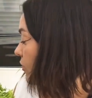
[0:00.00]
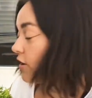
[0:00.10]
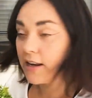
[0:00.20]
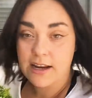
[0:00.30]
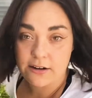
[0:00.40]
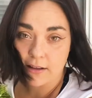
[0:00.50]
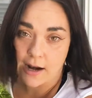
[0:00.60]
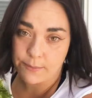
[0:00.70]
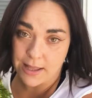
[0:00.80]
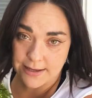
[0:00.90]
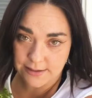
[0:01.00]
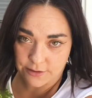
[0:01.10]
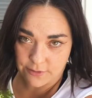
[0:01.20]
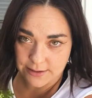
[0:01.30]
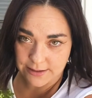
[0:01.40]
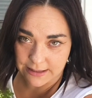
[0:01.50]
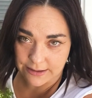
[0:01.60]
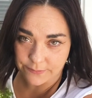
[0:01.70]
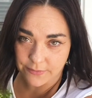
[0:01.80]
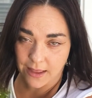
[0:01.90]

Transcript: you're gonna hear a lot of plastic rustling,